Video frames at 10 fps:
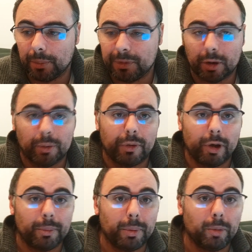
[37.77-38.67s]

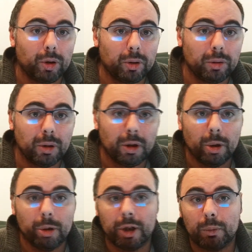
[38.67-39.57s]
psychotherapy model
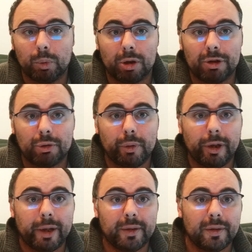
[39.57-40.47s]
that was
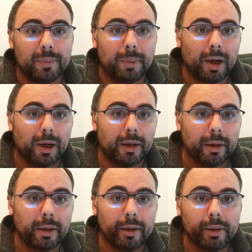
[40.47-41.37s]
created by
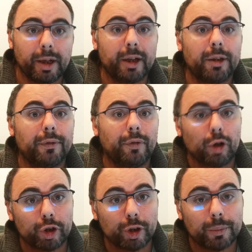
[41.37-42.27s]
Diana
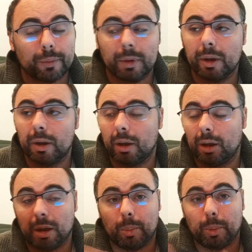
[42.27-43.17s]
Fosha
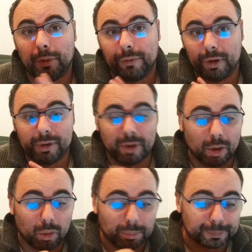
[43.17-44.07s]
a couple of years
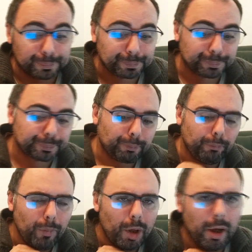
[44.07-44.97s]
ago.
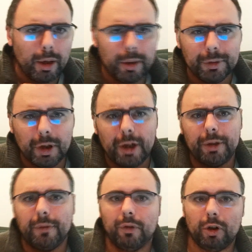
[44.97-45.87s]

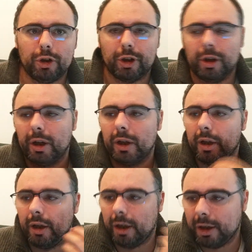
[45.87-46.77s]
Diana Fosha
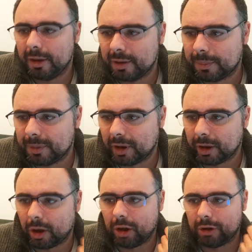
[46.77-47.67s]
is a
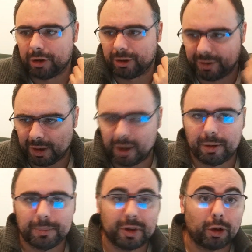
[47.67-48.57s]
psychologist and
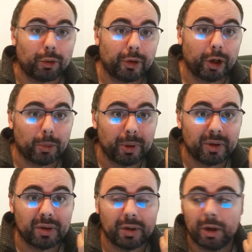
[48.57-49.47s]
a
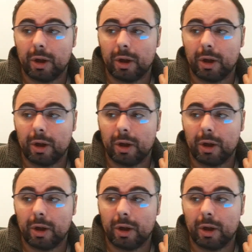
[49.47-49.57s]
psychotherapist.